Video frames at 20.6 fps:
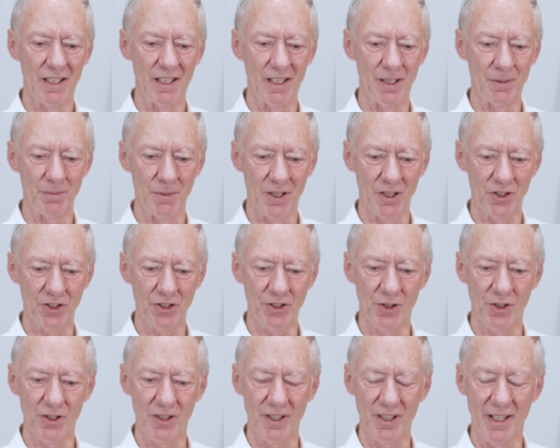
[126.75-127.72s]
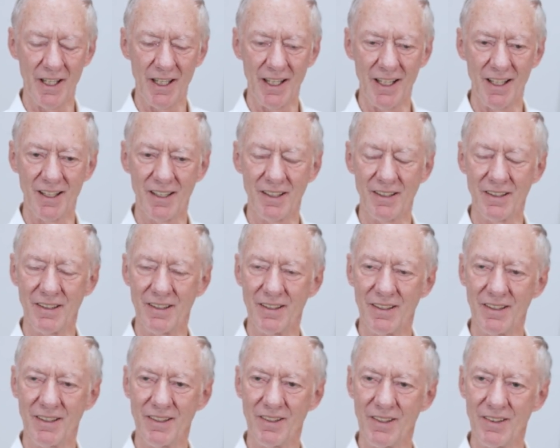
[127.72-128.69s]
in Minnesota,
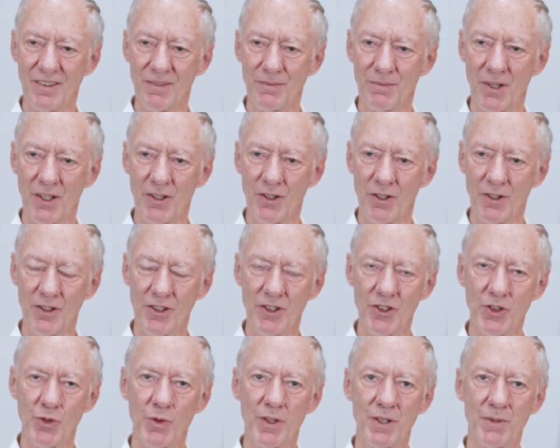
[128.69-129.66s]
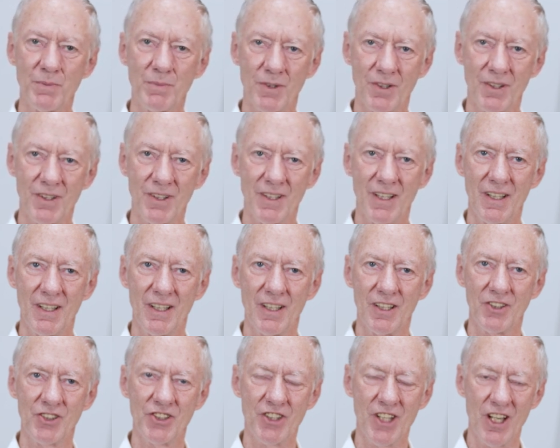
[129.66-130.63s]
and Brother Ernest Whitmer
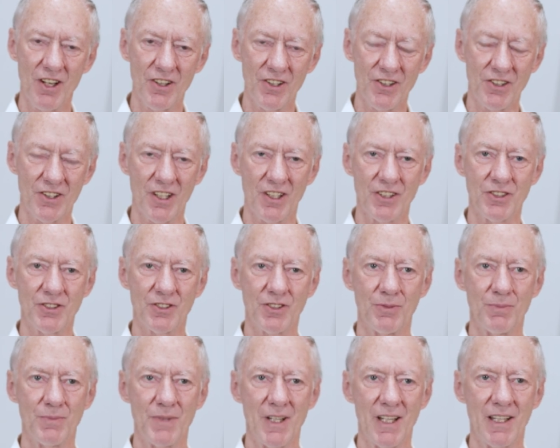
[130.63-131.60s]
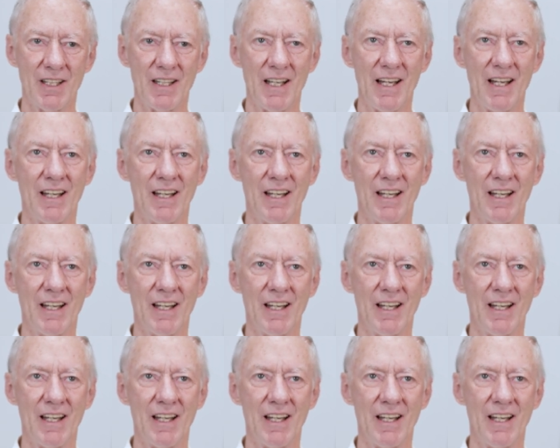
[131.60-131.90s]
challenged us to make